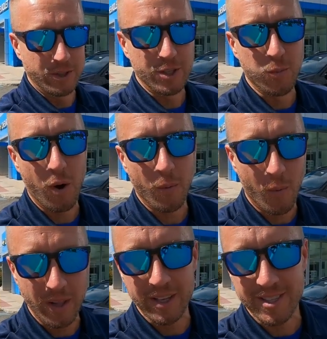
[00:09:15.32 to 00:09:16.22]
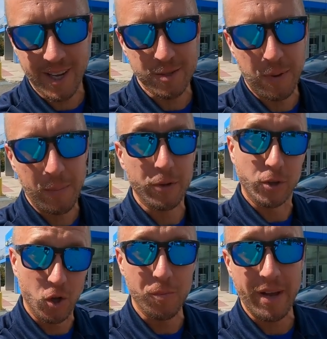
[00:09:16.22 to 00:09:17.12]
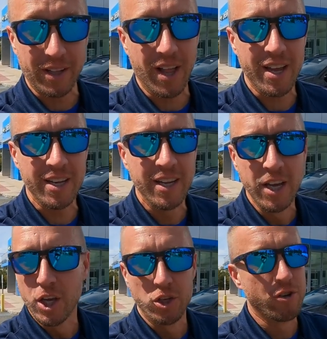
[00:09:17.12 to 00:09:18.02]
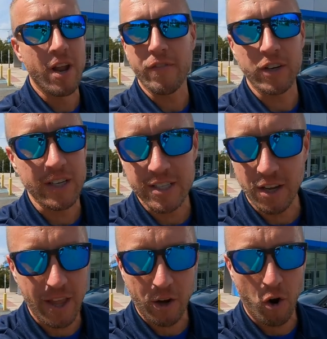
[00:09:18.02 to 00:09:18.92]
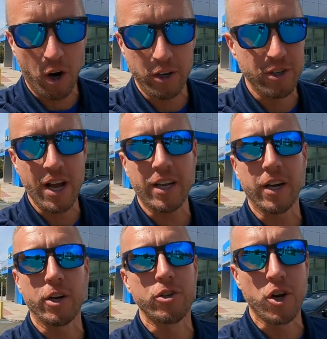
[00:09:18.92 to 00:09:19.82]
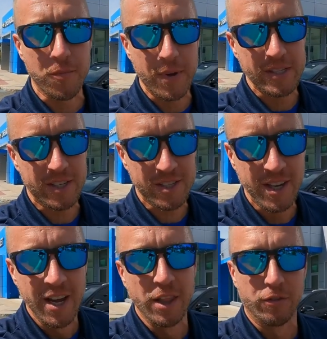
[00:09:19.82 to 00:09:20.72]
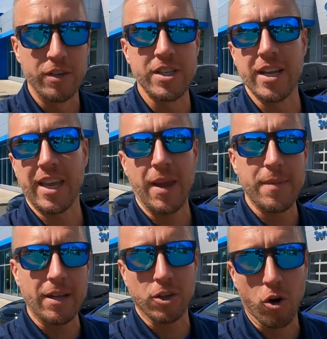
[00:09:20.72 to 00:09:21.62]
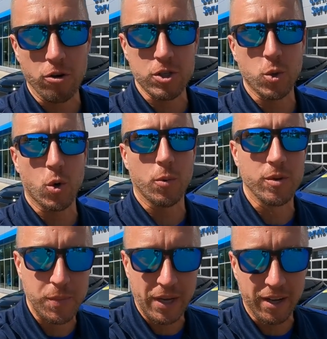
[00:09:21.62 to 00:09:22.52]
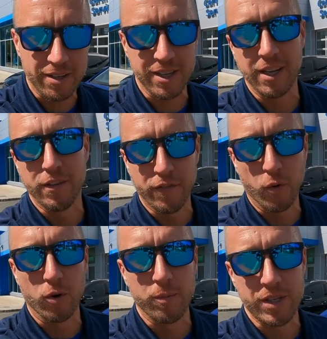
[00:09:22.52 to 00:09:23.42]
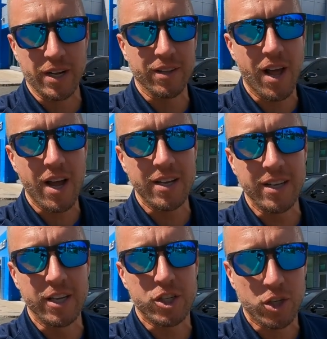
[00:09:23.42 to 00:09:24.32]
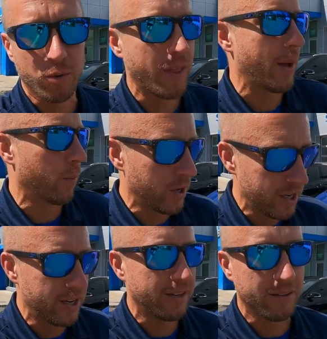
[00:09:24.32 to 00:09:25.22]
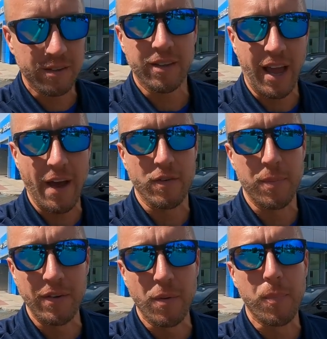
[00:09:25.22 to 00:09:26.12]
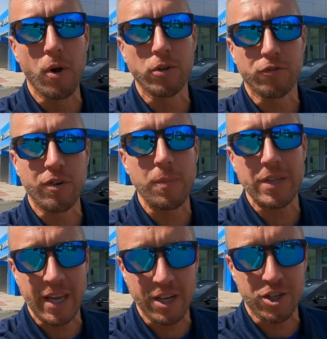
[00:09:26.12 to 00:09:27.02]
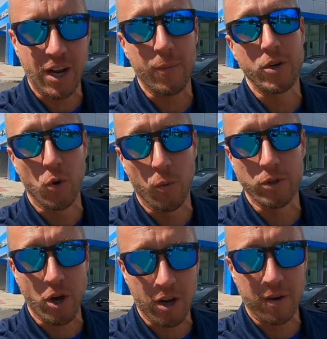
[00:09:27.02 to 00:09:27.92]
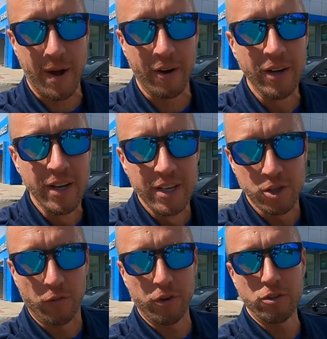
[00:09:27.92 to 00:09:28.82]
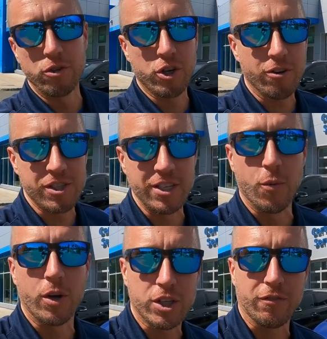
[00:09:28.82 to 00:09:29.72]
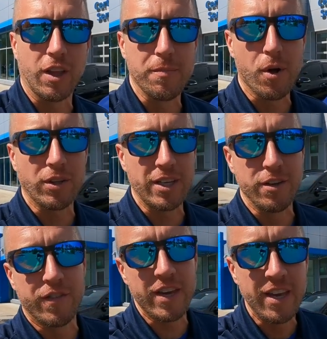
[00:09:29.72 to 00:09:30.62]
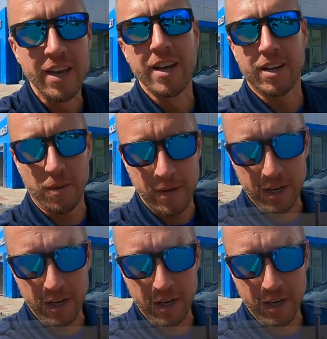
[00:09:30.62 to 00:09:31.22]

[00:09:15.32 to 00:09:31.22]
which is what one of the salespeople told my client, you're never gonna sell that car. You're not gonna earn their business. The reason it came down to our store was because in the forums and online, it showed that we have a bit of a Bolt reputation, that we know what we're talking about. So if you're in New Jersey and you want a Chevrolet Bolt EUV, come